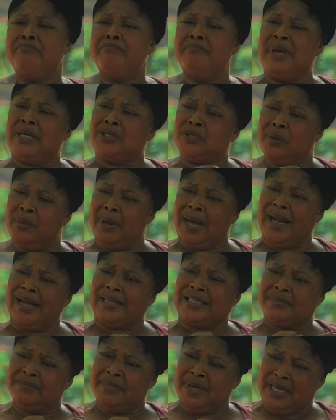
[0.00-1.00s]
Mesoma
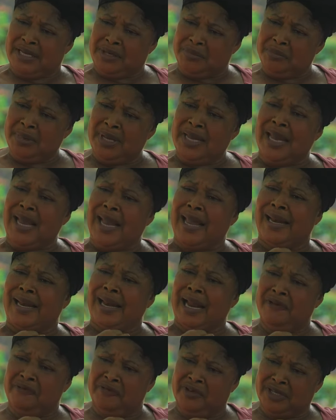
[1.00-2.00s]
has made me a
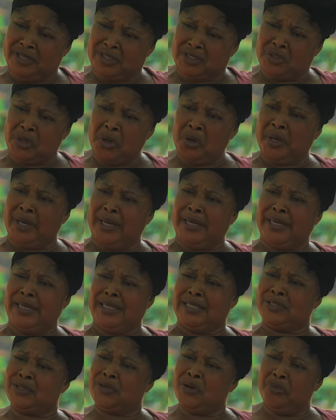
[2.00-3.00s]
laughing stock in
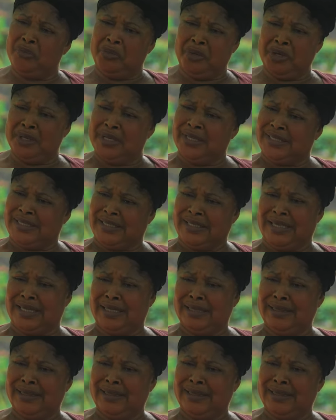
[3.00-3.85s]
this community.